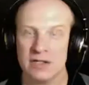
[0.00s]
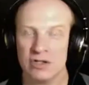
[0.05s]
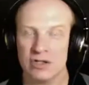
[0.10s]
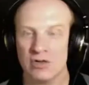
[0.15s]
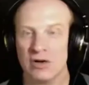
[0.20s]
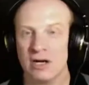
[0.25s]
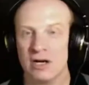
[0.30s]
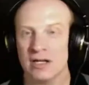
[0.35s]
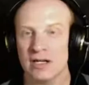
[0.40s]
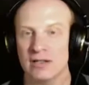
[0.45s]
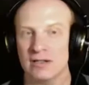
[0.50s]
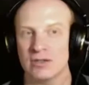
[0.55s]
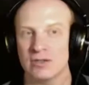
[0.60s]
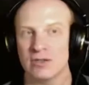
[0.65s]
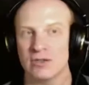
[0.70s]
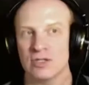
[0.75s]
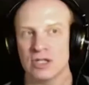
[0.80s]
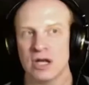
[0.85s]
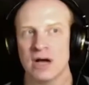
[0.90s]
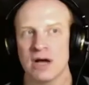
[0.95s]
is trying
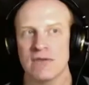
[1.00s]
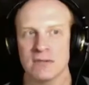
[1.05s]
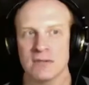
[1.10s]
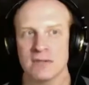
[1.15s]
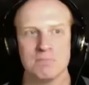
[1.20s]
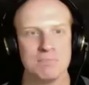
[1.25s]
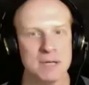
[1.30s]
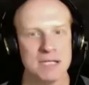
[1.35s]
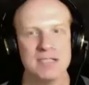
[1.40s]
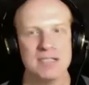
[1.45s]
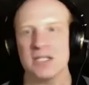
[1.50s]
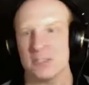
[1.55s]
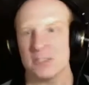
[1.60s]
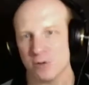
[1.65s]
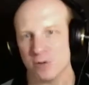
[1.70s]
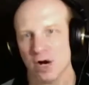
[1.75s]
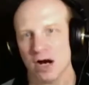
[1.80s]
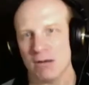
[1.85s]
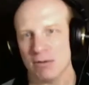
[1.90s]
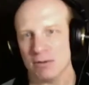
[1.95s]
to solve some business
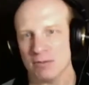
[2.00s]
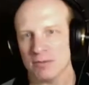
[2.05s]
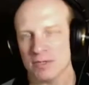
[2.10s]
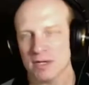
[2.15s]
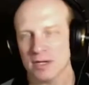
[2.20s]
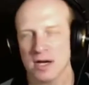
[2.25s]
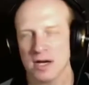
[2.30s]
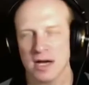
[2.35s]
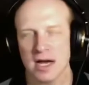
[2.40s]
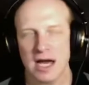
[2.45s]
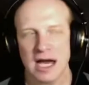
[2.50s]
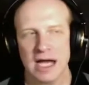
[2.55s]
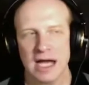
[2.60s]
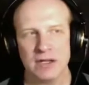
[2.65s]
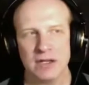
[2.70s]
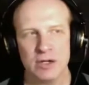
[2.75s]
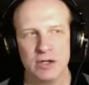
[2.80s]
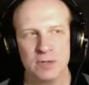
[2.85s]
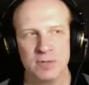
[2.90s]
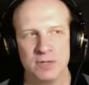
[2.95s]
problems. And
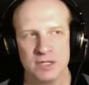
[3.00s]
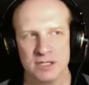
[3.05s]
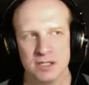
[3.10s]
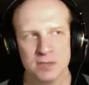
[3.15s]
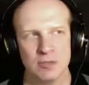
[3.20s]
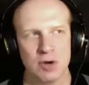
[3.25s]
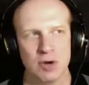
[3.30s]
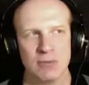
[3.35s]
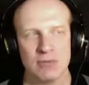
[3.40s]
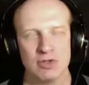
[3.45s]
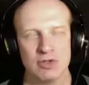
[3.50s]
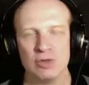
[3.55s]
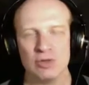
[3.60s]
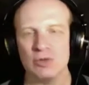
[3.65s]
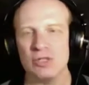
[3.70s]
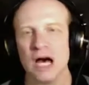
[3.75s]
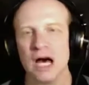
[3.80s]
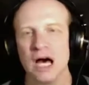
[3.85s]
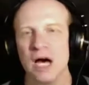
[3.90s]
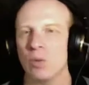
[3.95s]
those business problems Instagram.
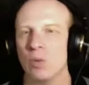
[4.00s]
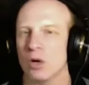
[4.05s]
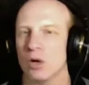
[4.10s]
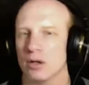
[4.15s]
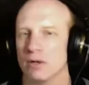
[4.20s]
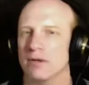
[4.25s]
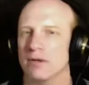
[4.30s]
do not want